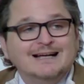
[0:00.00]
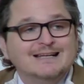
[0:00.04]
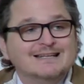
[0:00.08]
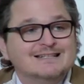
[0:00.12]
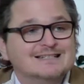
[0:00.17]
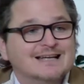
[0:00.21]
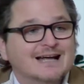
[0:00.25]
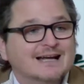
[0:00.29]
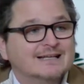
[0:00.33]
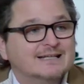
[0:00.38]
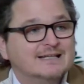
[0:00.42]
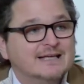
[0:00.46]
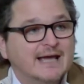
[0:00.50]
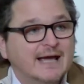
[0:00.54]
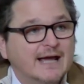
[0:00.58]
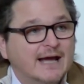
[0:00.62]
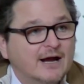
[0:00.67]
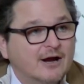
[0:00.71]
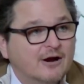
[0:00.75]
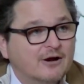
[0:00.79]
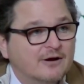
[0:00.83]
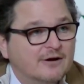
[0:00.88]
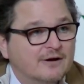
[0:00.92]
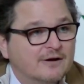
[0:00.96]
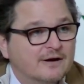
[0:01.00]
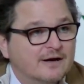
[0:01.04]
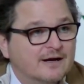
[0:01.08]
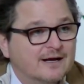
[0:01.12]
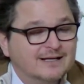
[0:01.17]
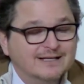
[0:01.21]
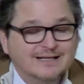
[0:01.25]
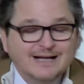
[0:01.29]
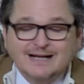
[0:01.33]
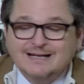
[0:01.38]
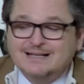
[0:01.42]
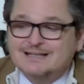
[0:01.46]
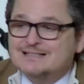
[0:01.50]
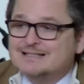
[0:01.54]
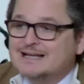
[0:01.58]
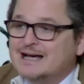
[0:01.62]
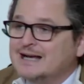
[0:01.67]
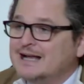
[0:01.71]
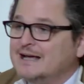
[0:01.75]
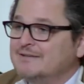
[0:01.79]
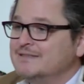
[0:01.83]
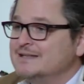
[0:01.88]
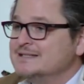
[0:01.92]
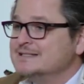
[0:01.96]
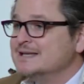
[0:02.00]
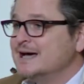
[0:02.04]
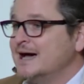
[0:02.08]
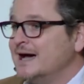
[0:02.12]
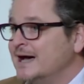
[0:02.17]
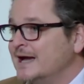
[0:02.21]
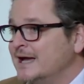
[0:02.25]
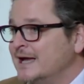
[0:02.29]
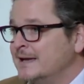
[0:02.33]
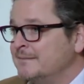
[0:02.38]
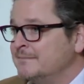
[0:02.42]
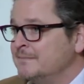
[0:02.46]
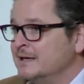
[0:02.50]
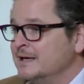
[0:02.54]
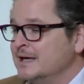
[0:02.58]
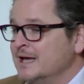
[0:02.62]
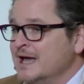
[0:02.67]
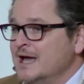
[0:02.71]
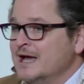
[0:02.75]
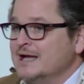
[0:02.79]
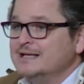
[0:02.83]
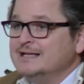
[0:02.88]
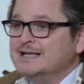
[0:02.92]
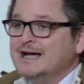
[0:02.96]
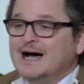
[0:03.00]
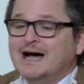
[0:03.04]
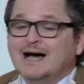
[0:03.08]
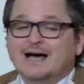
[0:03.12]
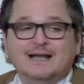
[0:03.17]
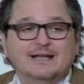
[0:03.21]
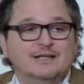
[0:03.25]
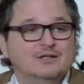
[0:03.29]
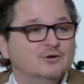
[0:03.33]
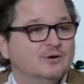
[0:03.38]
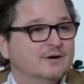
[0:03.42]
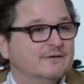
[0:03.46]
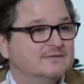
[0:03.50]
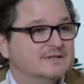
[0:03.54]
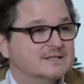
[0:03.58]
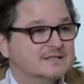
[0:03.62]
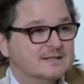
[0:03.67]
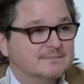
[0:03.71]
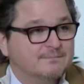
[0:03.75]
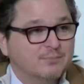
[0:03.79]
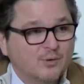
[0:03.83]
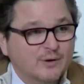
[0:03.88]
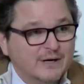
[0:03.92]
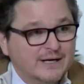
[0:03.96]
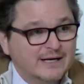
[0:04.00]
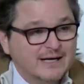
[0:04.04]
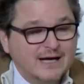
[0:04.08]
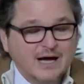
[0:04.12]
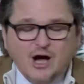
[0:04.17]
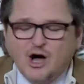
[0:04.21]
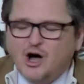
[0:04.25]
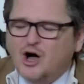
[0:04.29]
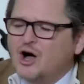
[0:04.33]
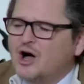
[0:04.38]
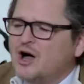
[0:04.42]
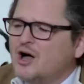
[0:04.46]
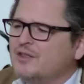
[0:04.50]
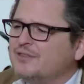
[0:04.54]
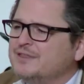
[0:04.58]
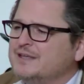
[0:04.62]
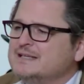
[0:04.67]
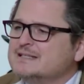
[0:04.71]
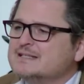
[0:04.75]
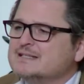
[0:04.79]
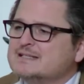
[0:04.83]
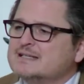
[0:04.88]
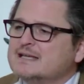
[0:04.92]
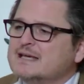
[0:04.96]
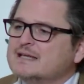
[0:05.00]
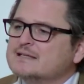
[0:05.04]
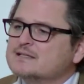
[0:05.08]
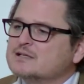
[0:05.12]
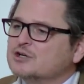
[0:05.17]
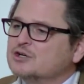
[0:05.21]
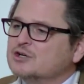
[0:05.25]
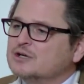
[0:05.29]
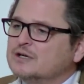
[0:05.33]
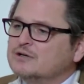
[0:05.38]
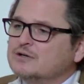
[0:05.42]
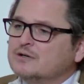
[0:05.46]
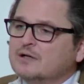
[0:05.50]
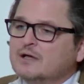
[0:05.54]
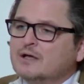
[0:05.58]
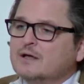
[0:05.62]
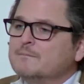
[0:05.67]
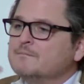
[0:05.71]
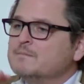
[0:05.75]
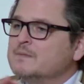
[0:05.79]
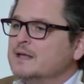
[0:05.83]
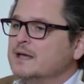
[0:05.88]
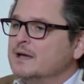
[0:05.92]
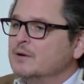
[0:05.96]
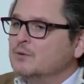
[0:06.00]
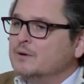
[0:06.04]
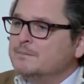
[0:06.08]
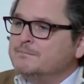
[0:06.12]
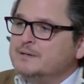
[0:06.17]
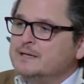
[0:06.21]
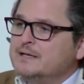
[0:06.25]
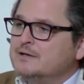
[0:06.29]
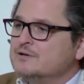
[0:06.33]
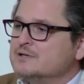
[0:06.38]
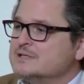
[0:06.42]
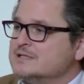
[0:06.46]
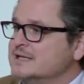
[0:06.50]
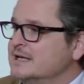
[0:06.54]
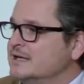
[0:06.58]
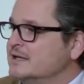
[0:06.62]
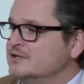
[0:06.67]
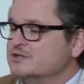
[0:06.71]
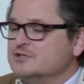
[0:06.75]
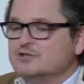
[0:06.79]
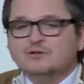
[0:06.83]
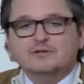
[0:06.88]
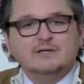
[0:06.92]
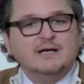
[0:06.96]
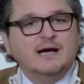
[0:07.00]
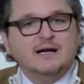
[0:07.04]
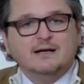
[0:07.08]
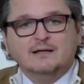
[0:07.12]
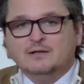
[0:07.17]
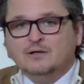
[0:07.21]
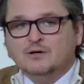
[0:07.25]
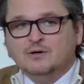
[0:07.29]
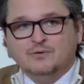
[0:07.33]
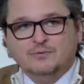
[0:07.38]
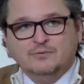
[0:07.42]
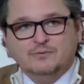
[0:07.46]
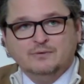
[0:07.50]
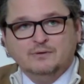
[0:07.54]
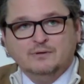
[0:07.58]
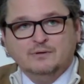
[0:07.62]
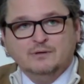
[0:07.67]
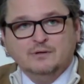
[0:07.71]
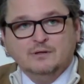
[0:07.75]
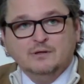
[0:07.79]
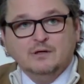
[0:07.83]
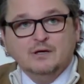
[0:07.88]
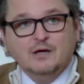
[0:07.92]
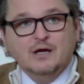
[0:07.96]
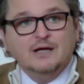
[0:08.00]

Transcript: God does not care. God does not have the time. God, you have disappointed God. All these things are going to... And what Peter is saying is, you're not alone.